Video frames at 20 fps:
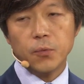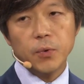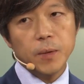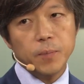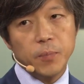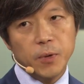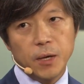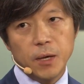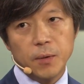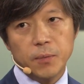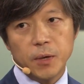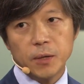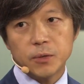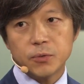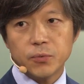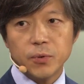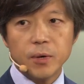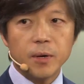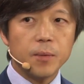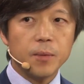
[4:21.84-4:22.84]
we believe
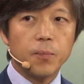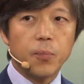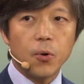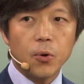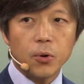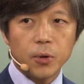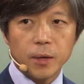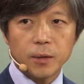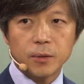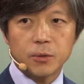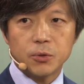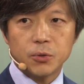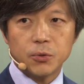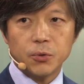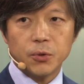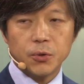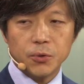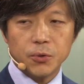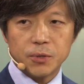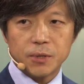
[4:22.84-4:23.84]
it's really important to
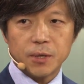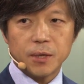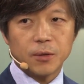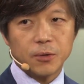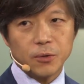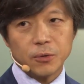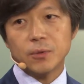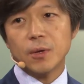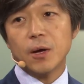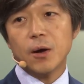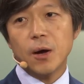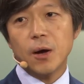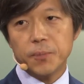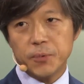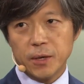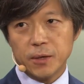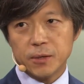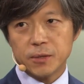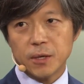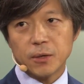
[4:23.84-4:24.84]
use good
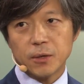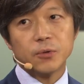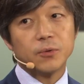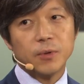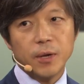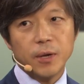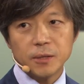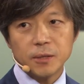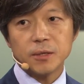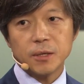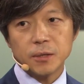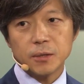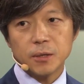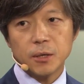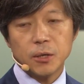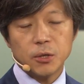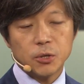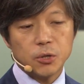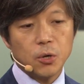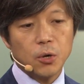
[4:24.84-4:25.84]
optics, good
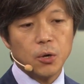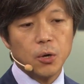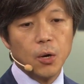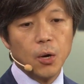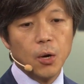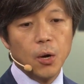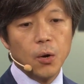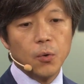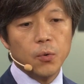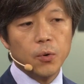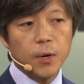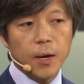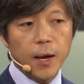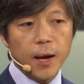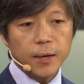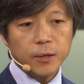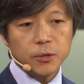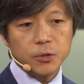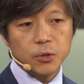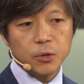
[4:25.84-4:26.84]
lenses. So we
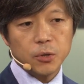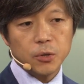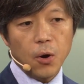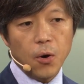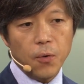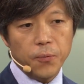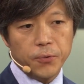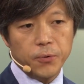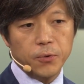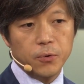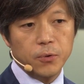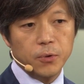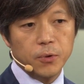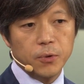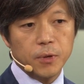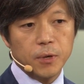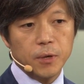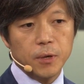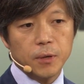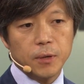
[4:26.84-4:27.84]
like to
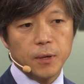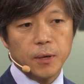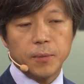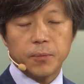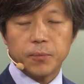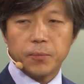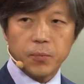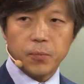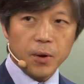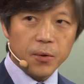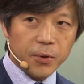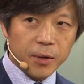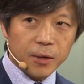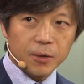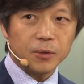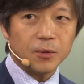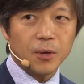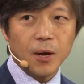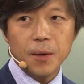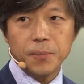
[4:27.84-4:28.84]
offer the very
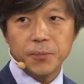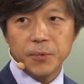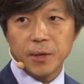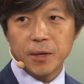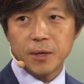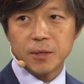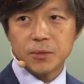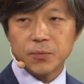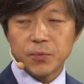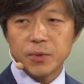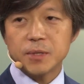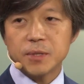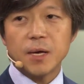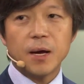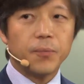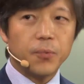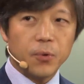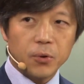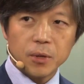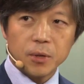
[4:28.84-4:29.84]
good optics with
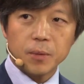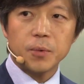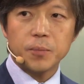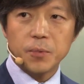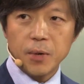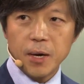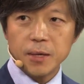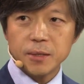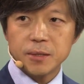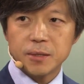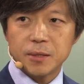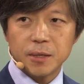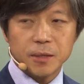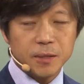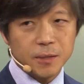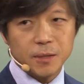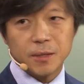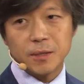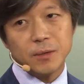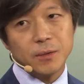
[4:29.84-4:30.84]
affordable price.
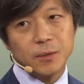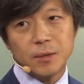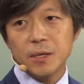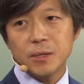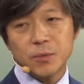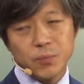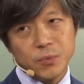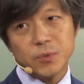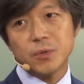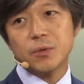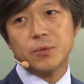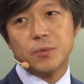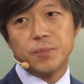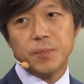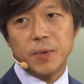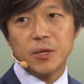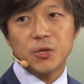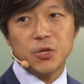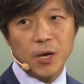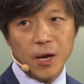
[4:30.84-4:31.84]
This
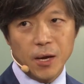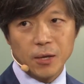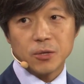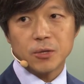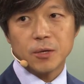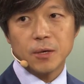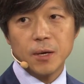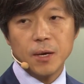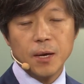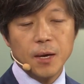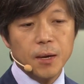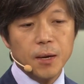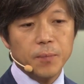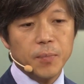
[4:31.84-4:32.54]
wouldn't be changed.